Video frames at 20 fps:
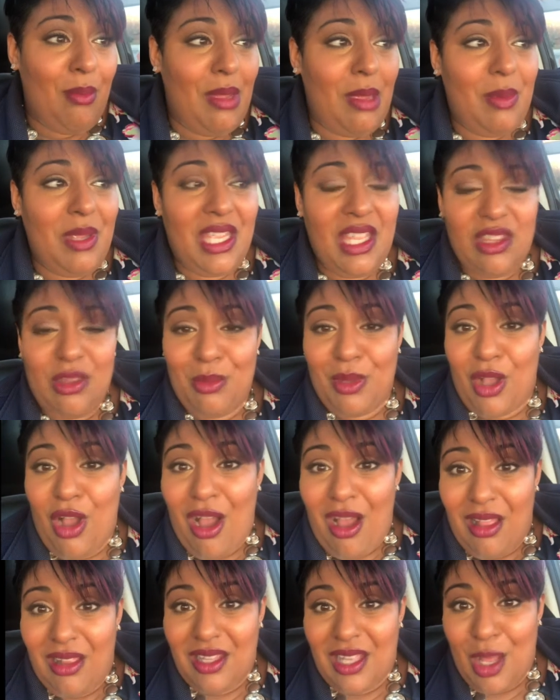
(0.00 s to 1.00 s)
maybe give them a
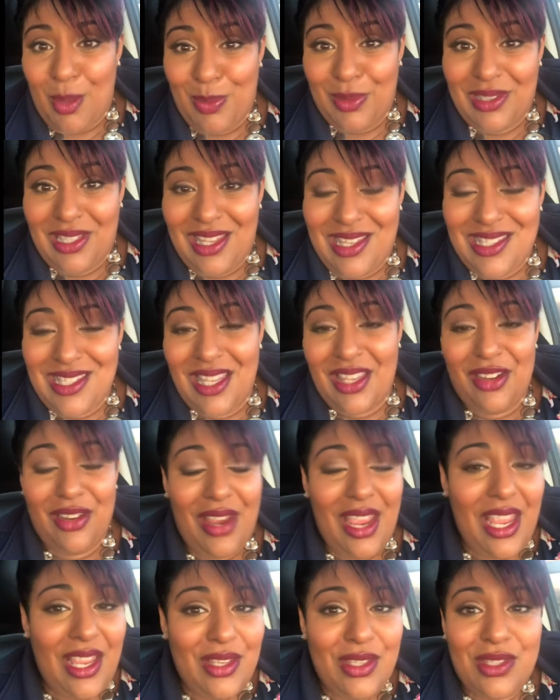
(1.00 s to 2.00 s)
call a couple days later.
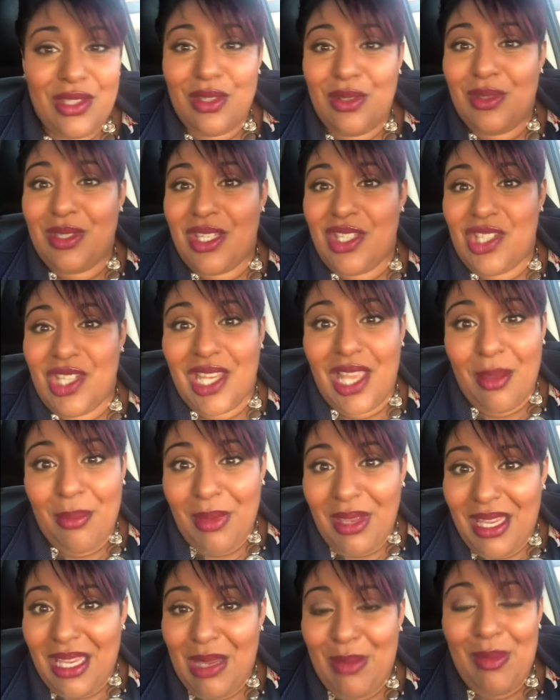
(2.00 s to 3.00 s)
Hey, Sue, did you get
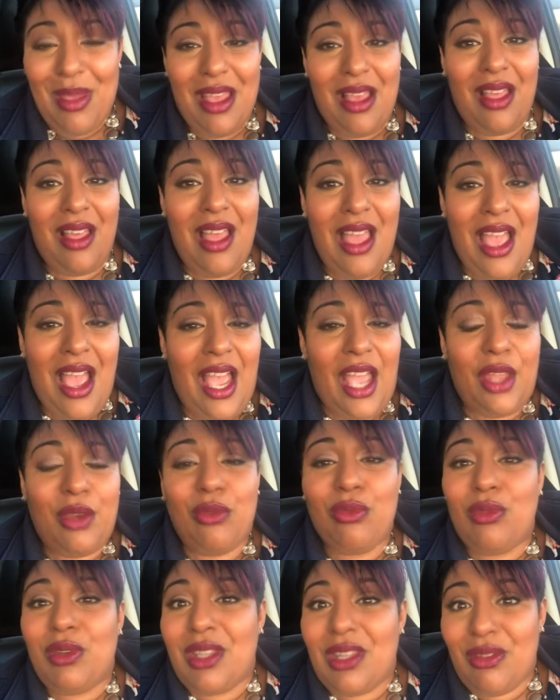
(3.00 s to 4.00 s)
my email? I'd
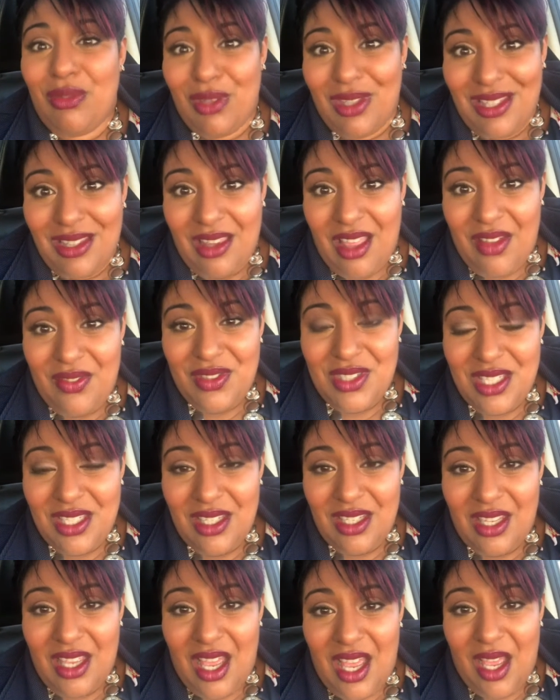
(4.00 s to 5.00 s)
really, really love
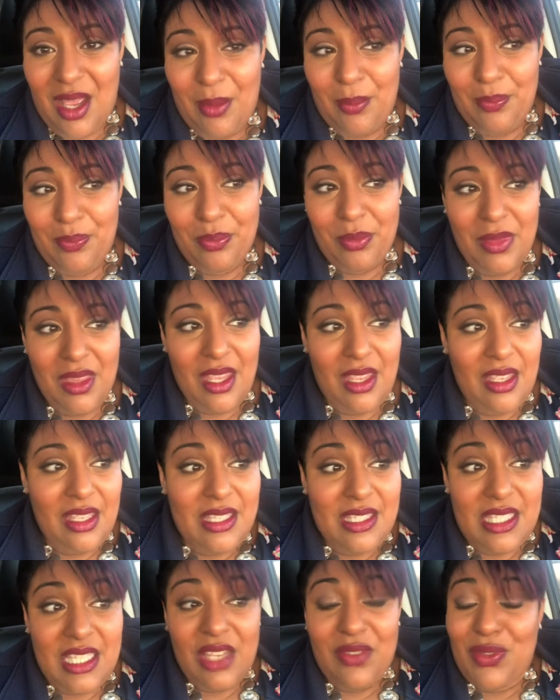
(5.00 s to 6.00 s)
to
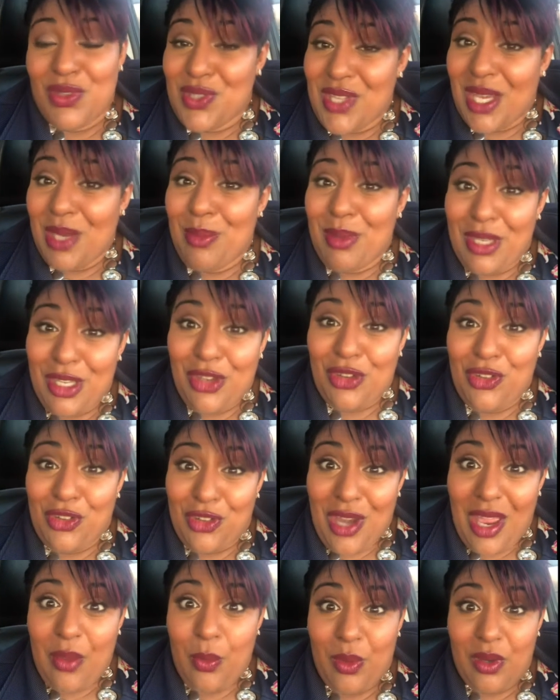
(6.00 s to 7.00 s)
see if there's anybody in your
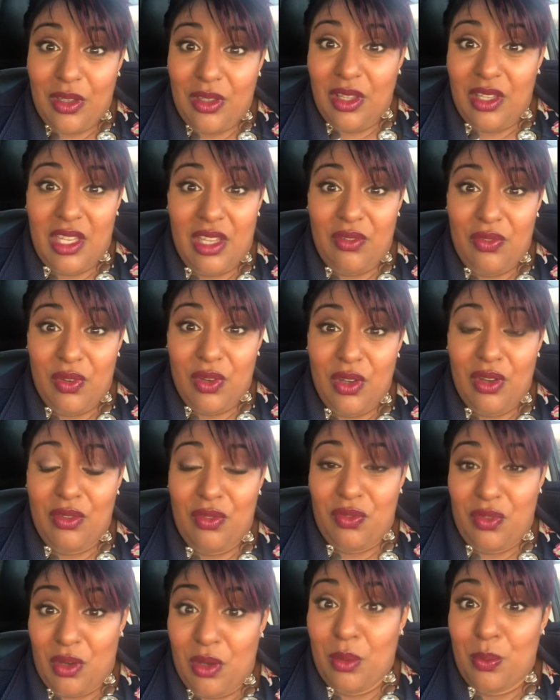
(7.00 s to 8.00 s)
network looking for
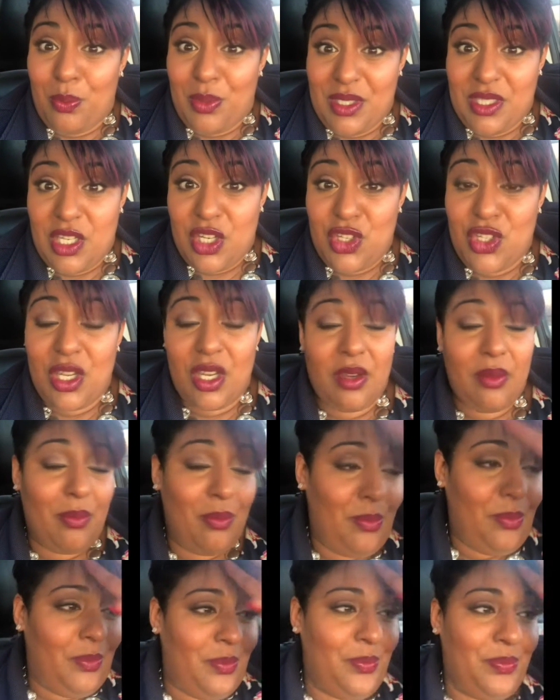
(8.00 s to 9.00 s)
a position.
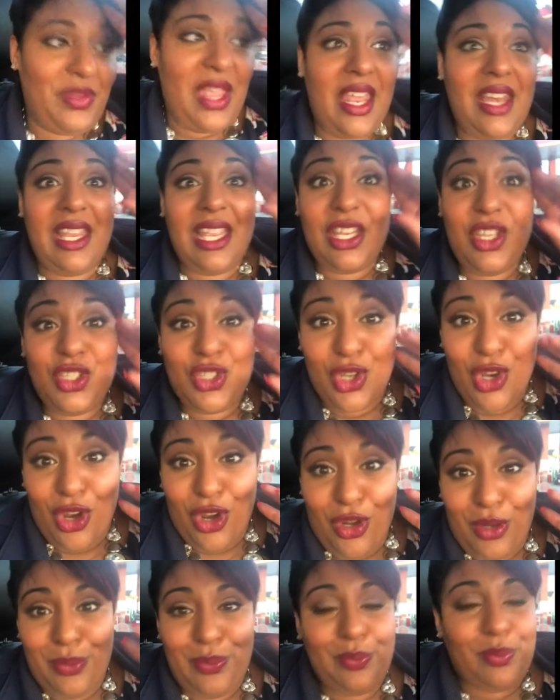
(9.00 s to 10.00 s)
And in
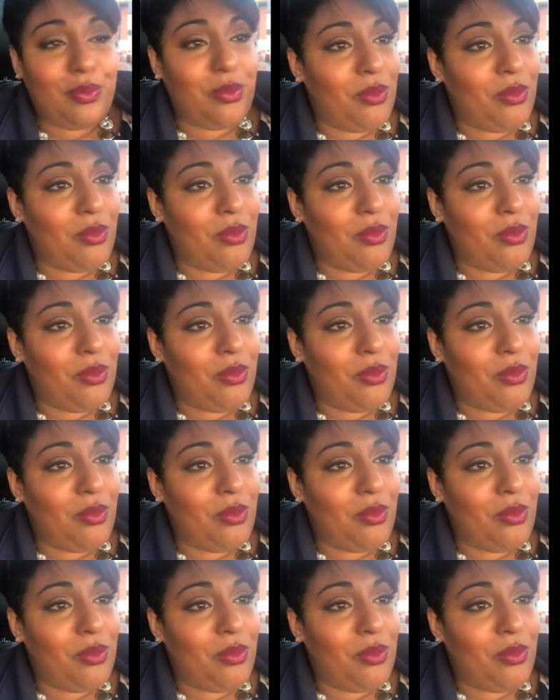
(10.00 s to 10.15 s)
turn,